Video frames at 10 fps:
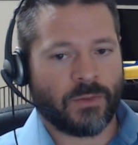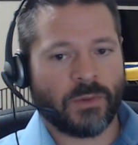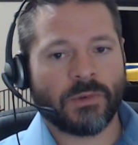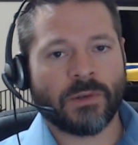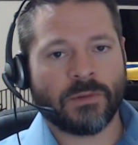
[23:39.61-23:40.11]
We
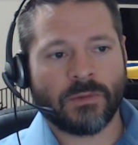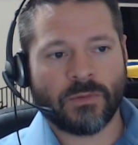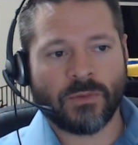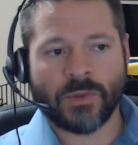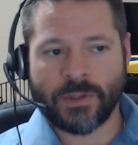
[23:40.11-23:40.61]
wouldn't
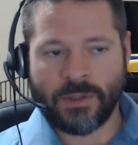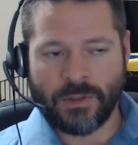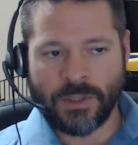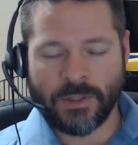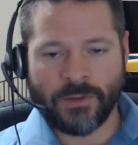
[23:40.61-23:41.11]
want to
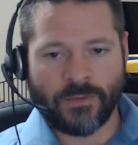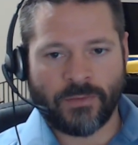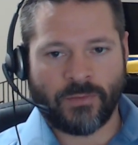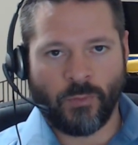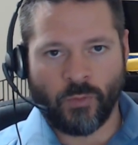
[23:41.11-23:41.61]
live
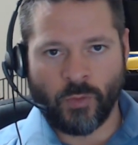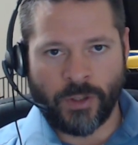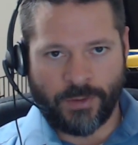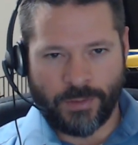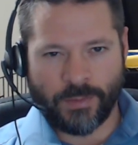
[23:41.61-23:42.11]

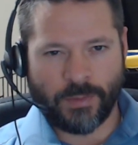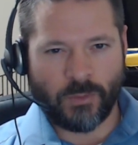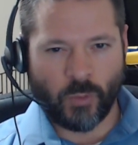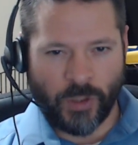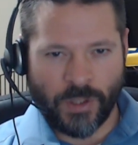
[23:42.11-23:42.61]

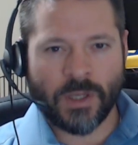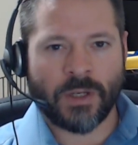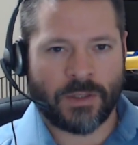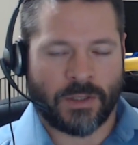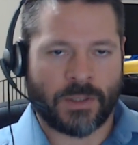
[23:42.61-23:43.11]
within
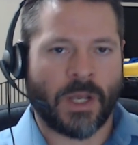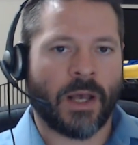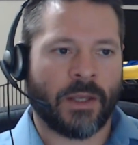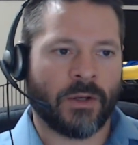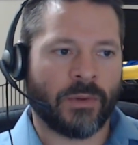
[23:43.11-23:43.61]
a
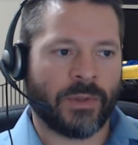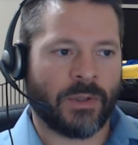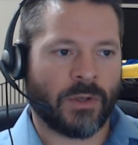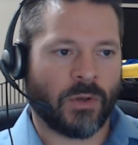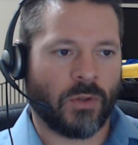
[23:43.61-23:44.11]
society or
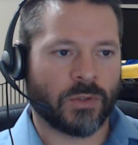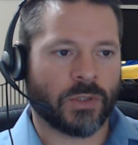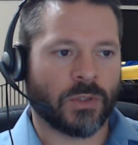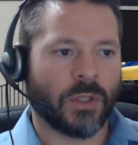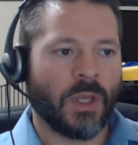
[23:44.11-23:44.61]
within a
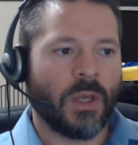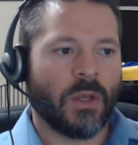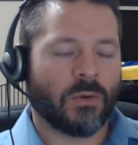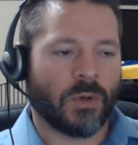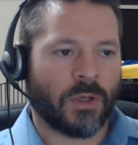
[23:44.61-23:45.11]
culture
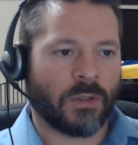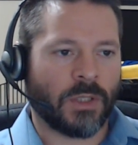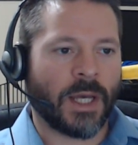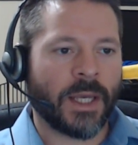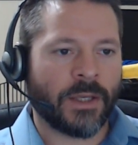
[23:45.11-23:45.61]
where
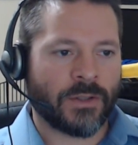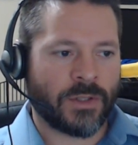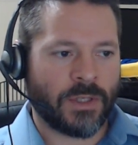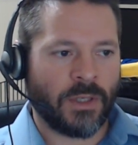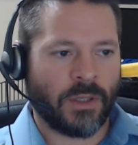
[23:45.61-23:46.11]
lying and
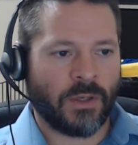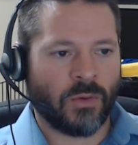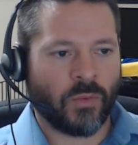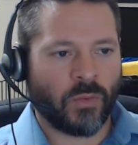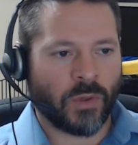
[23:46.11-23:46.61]

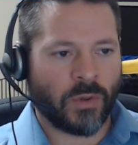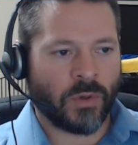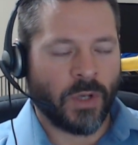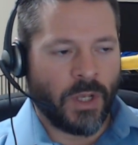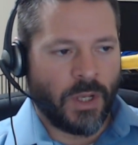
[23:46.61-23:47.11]
stealing were